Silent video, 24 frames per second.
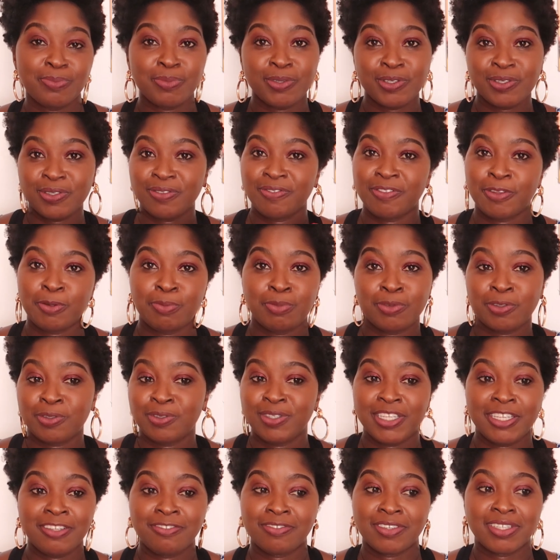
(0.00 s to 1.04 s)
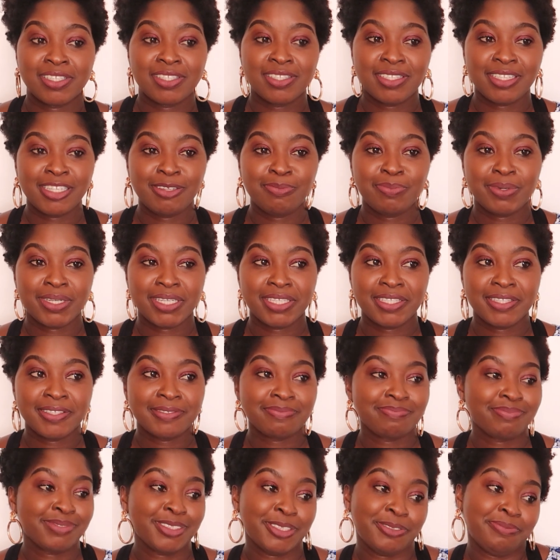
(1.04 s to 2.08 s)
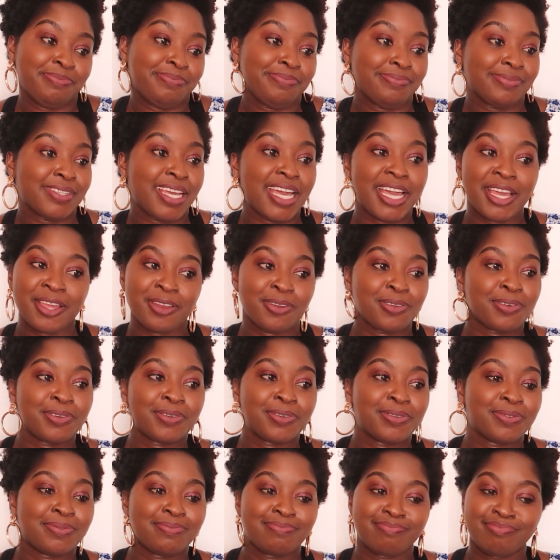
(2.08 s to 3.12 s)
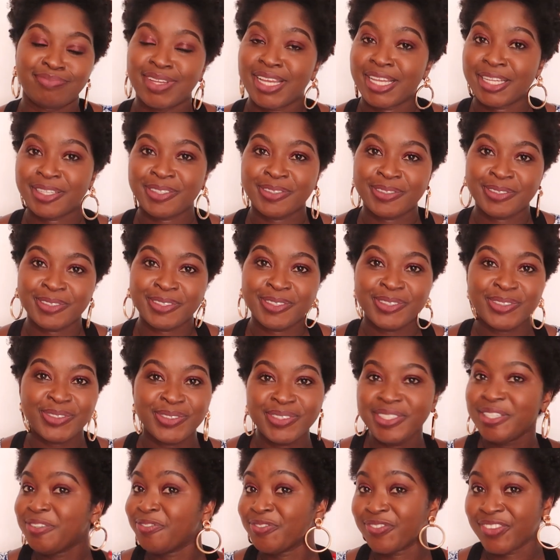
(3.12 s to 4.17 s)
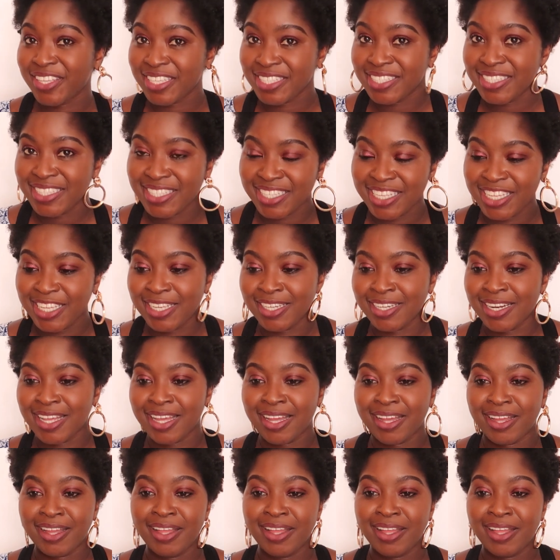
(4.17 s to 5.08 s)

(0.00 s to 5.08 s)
most of them don't give us slippers. I don't know. So invest in